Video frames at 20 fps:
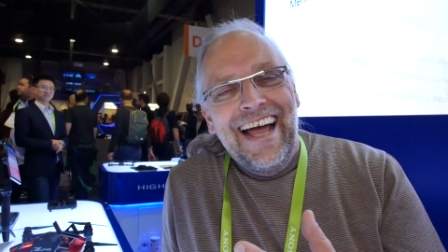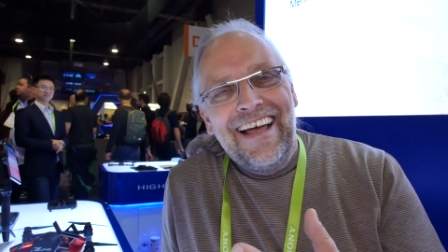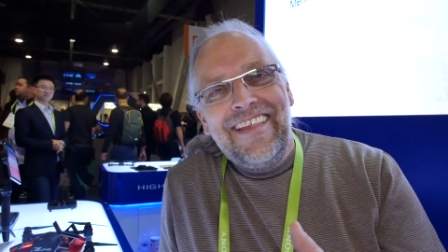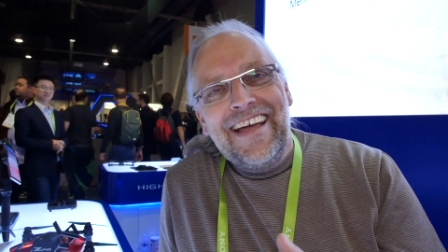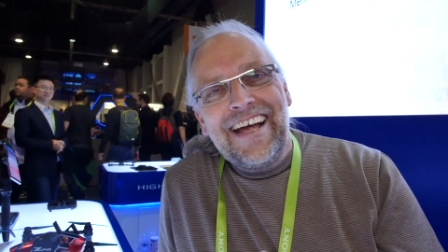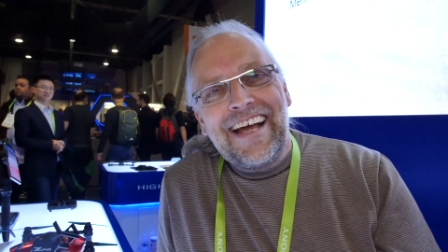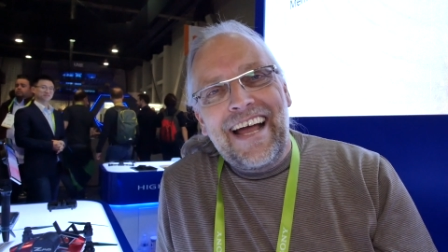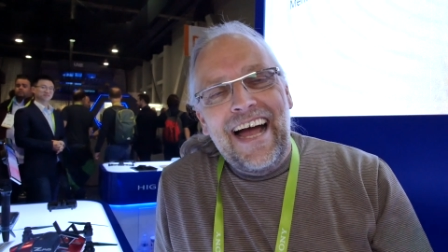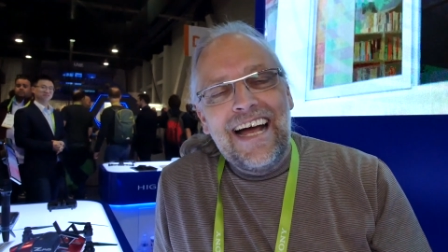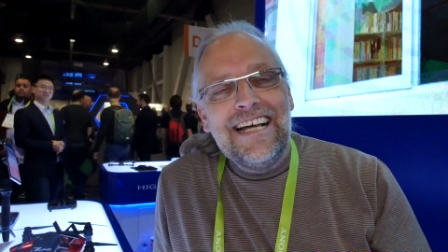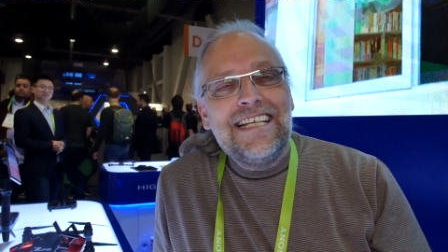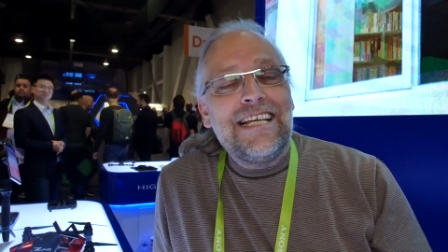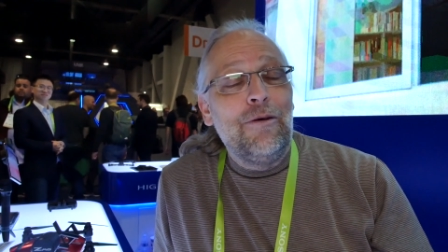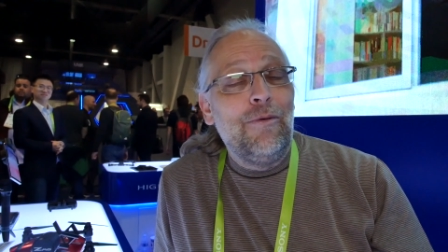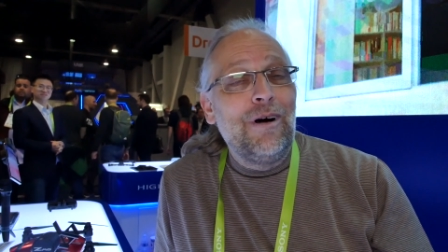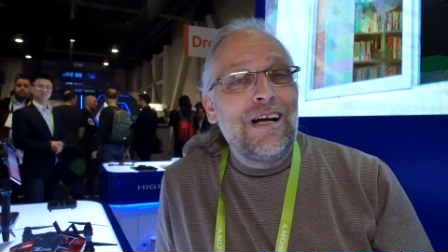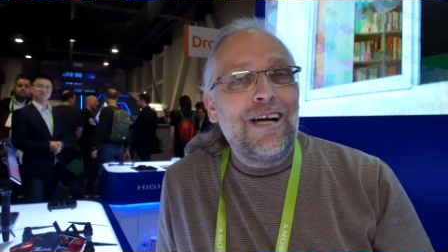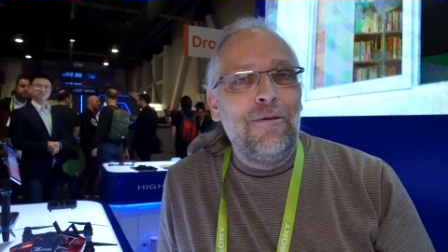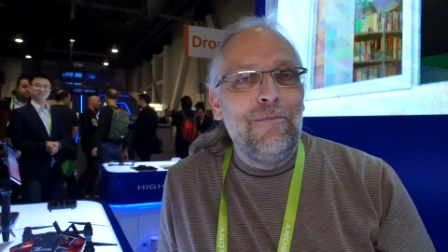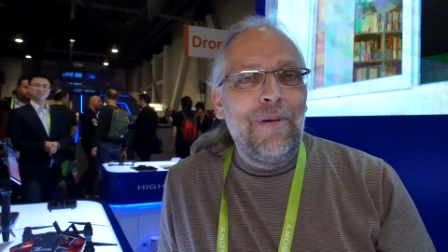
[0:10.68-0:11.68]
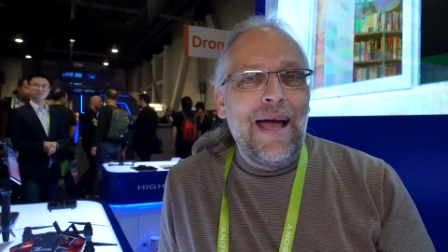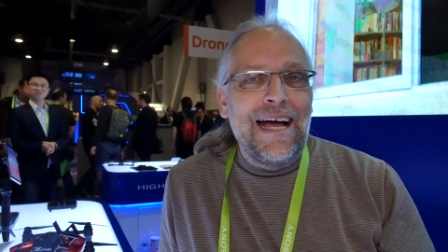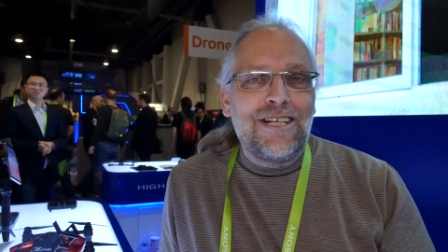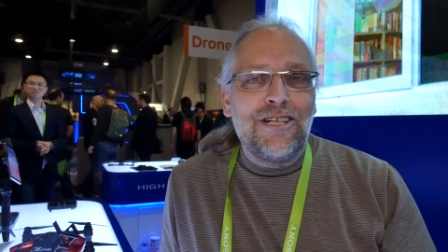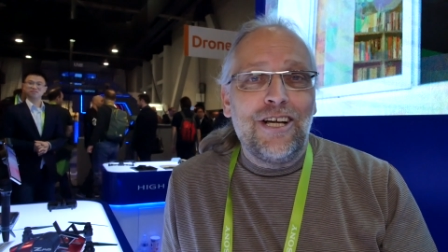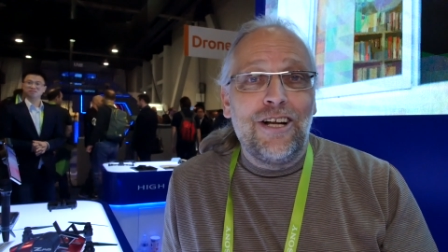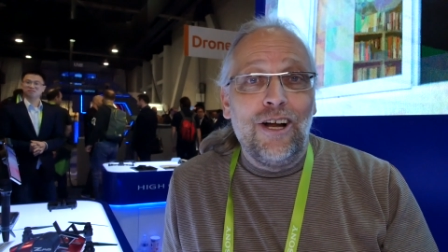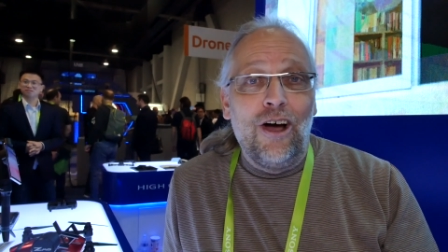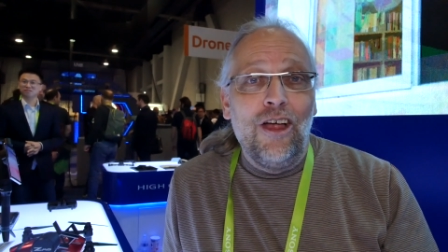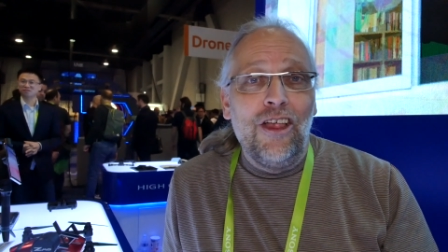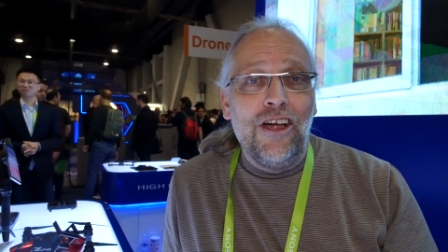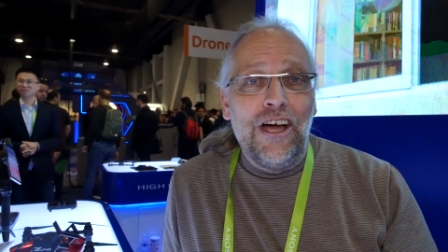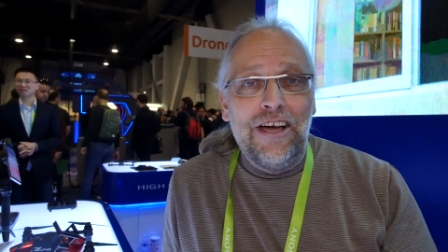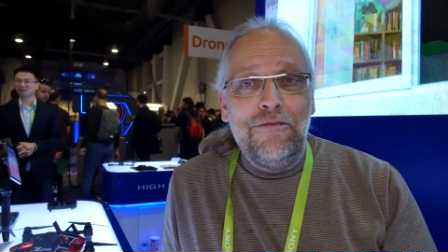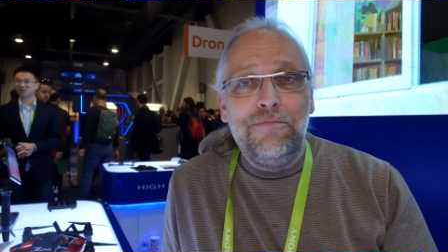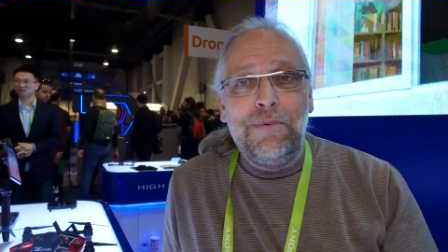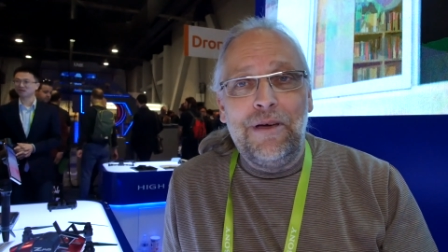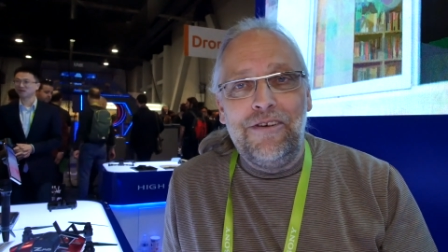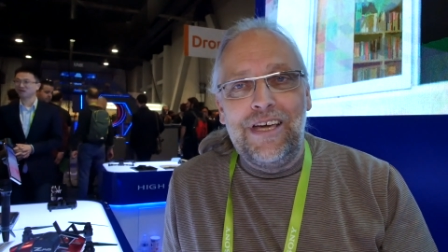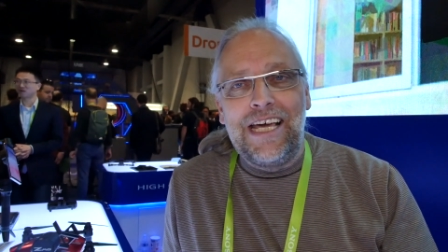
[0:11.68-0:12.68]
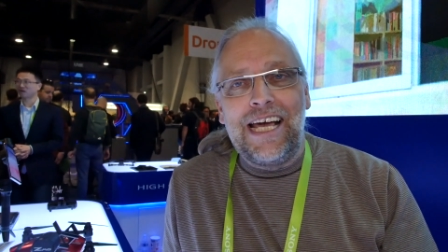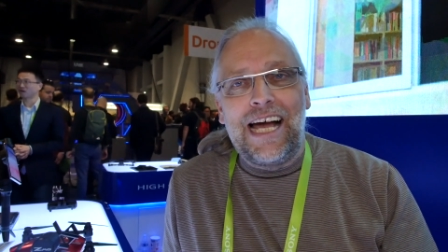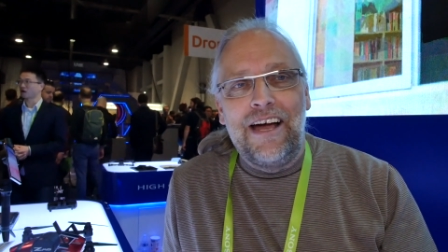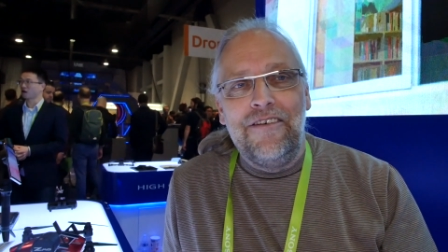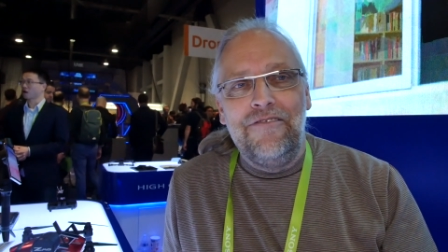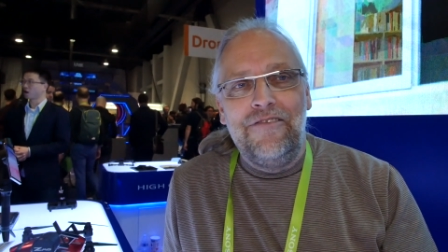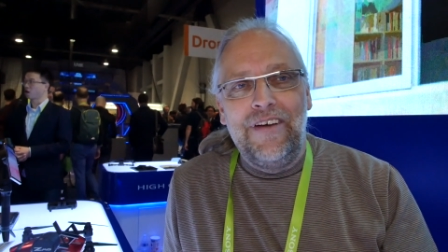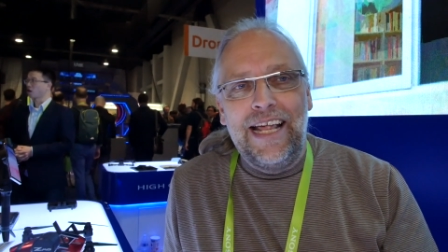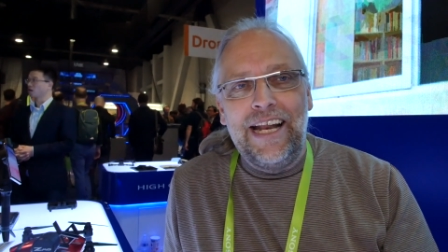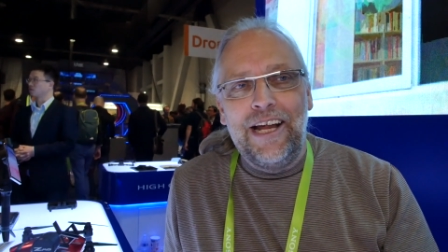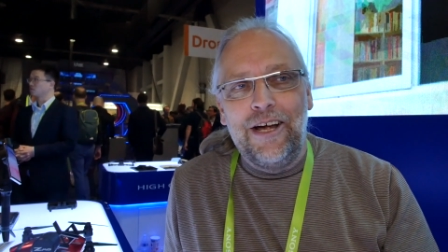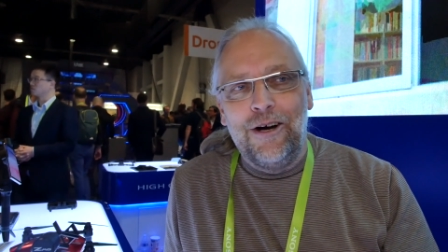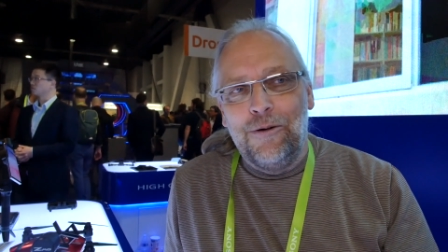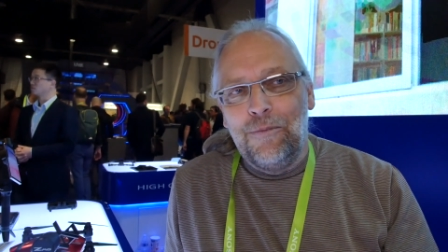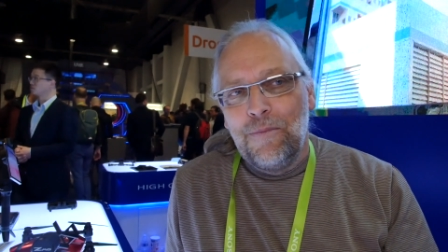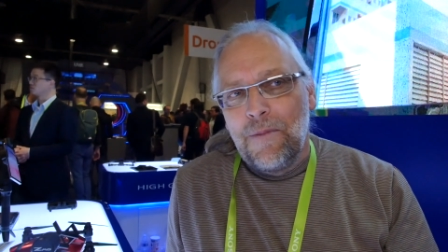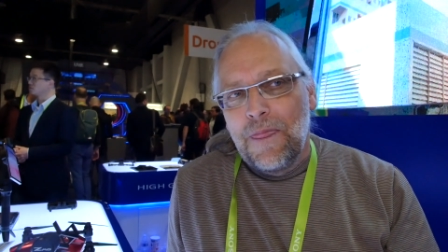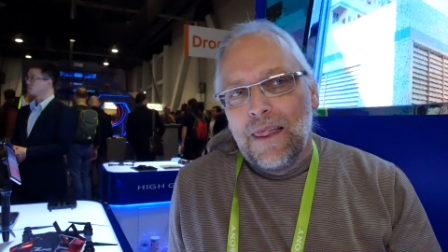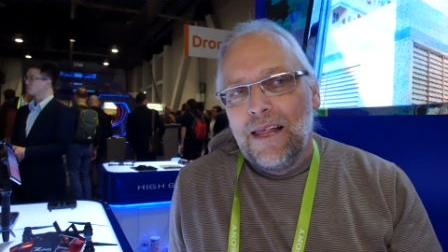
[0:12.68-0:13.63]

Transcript: Hey there guys and welcome back to another FPV Guy video.